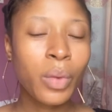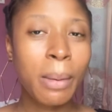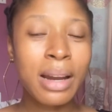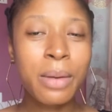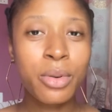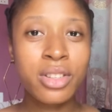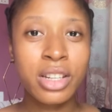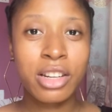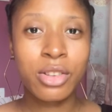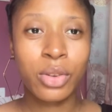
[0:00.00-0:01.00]
My neighbor's
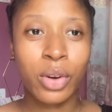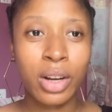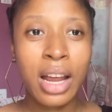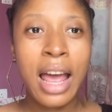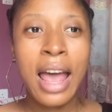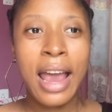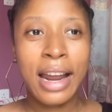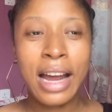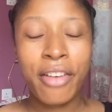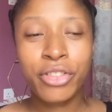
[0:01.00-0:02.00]
gen is on
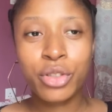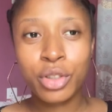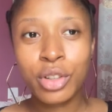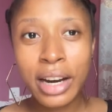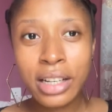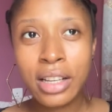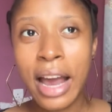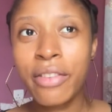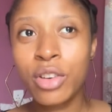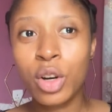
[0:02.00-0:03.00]
and I
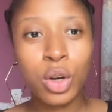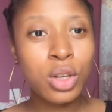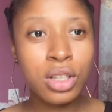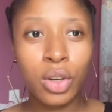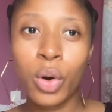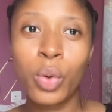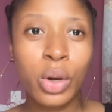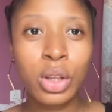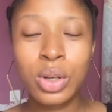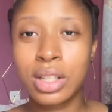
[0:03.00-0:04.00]
even closed the whole
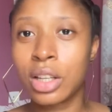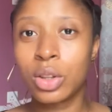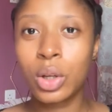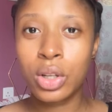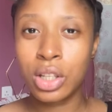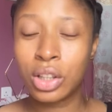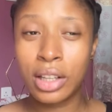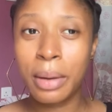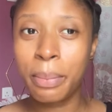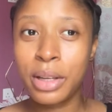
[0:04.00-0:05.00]
windows and doors in
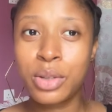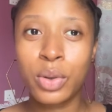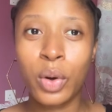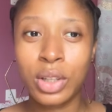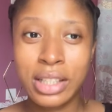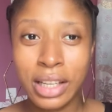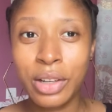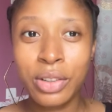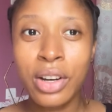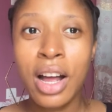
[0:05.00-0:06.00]
a bit to
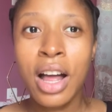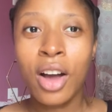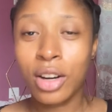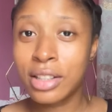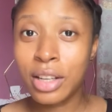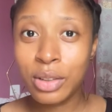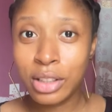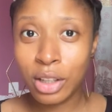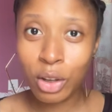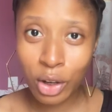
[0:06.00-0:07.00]
curtail
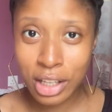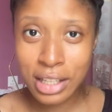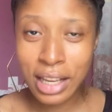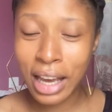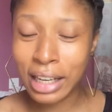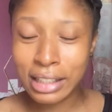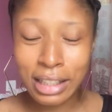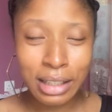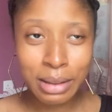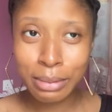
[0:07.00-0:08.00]
the noise, and
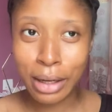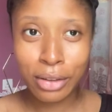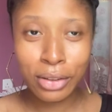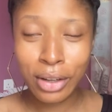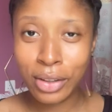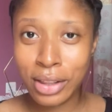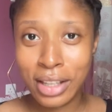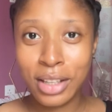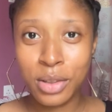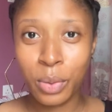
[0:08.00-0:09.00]
I don't
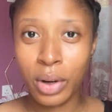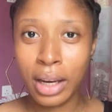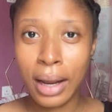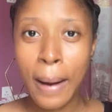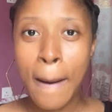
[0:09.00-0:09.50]
think it's working.